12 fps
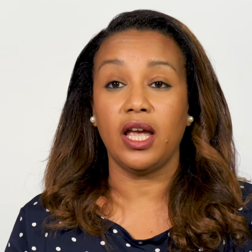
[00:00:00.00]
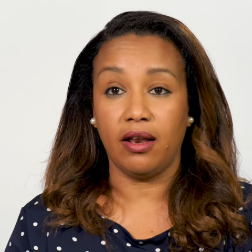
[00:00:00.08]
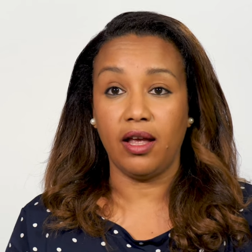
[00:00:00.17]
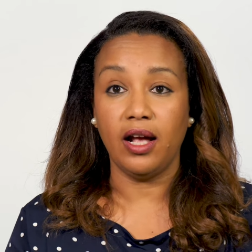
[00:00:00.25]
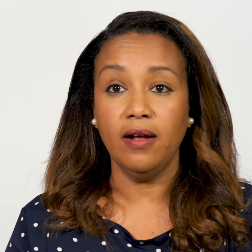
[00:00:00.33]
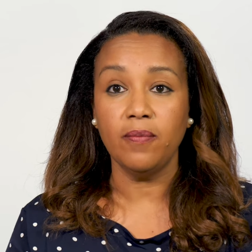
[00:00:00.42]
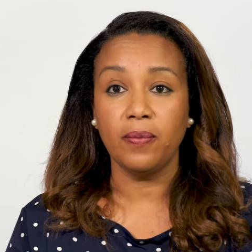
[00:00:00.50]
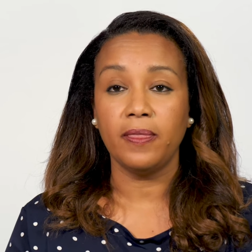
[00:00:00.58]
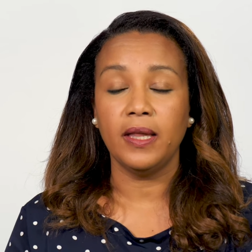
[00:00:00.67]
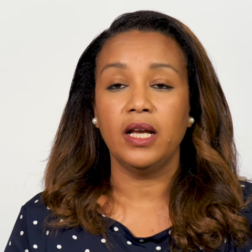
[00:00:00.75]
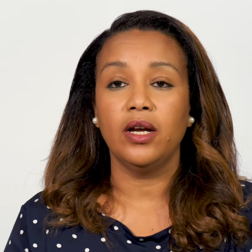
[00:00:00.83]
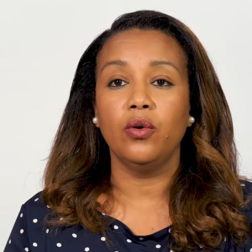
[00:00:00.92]
area
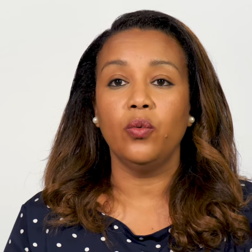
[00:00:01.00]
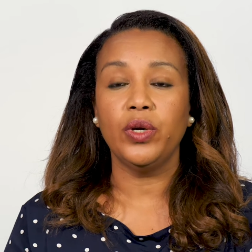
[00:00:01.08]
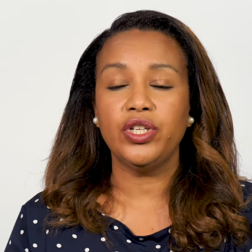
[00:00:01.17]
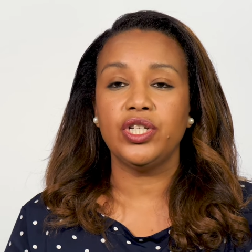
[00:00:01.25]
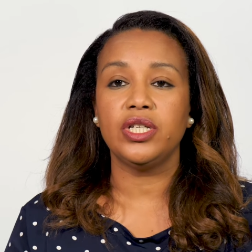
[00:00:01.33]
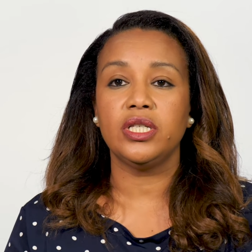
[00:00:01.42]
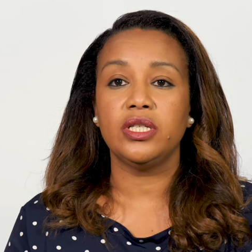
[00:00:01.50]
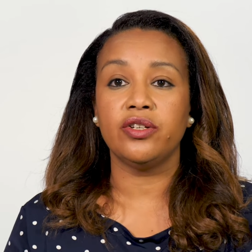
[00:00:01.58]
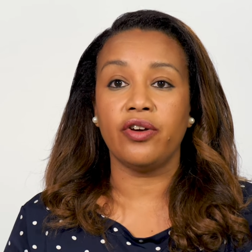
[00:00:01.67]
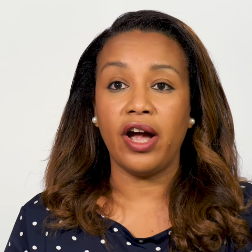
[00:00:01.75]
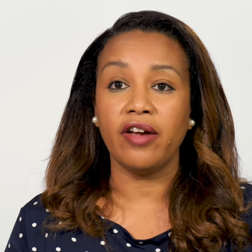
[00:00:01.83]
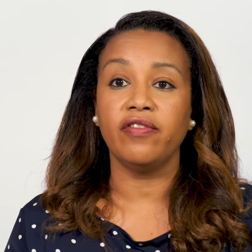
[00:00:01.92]
which is
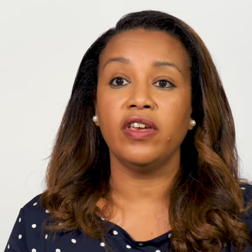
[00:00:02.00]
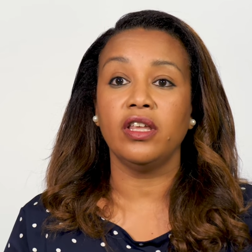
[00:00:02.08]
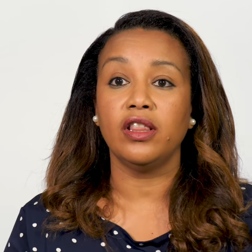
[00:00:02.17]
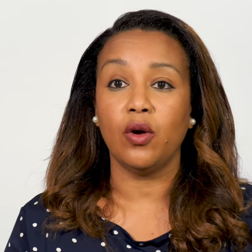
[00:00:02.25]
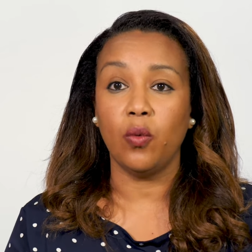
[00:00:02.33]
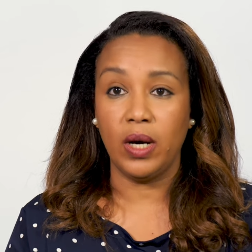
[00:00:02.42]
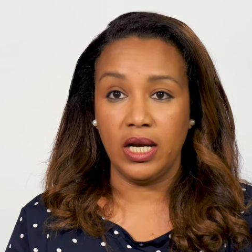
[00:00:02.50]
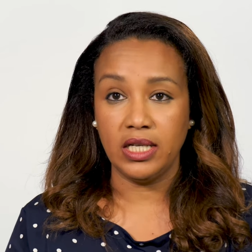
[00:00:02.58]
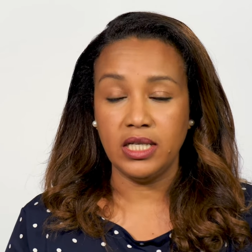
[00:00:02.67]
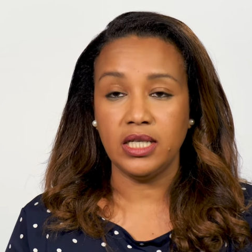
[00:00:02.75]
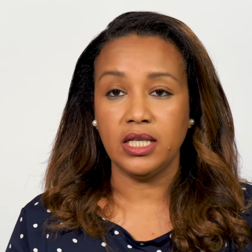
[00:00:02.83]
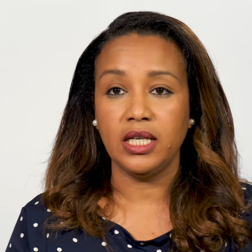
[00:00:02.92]
driving the
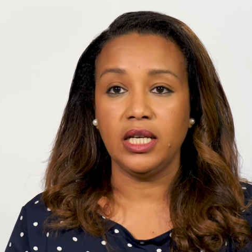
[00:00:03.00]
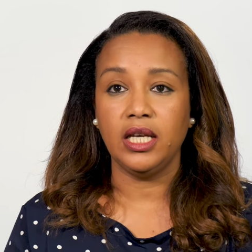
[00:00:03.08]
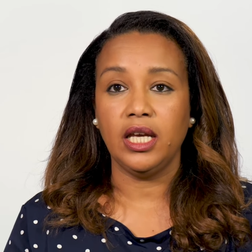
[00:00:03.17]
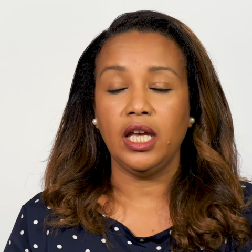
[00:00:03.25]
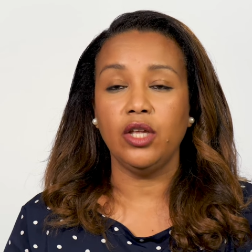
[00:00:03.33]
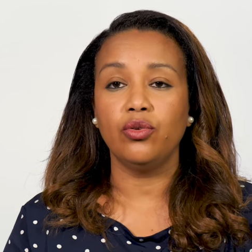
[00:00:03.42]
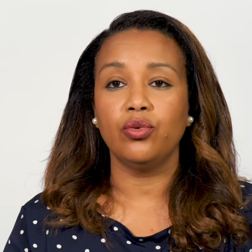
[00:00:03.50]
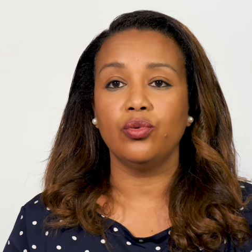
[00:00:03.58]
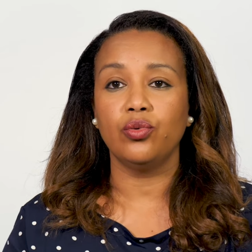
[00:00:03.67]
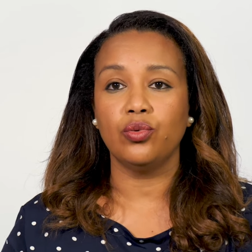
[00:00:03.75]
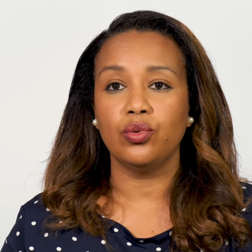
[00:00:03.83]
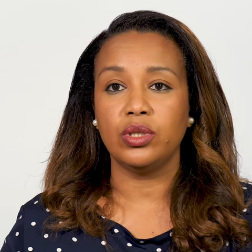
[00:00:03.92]
world
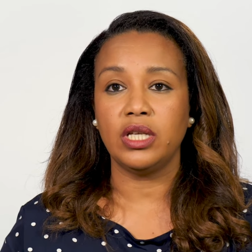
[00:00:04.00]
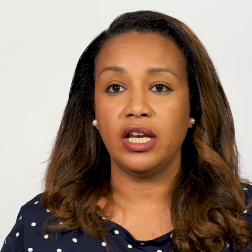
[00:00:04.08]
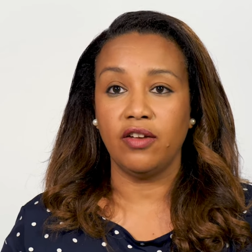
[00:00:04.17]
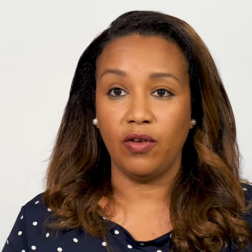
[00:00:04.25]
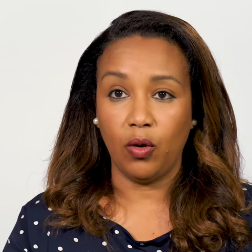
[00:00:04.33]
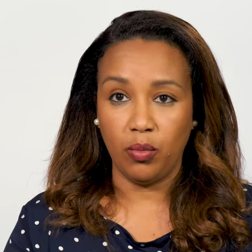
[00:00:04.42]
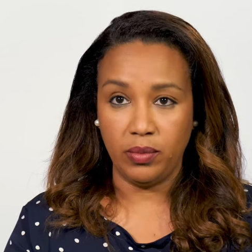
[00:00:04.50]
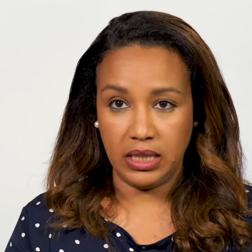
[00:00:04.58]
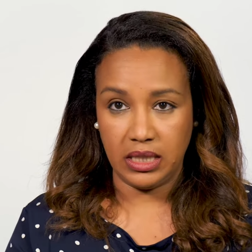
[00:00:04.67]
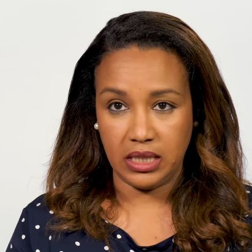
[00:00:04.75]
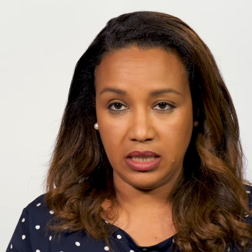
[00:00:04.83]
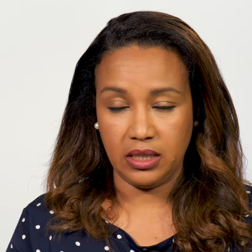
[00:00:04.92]
into the
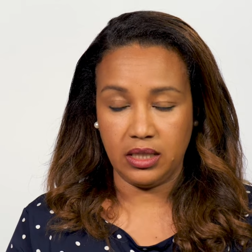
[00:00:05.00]
development.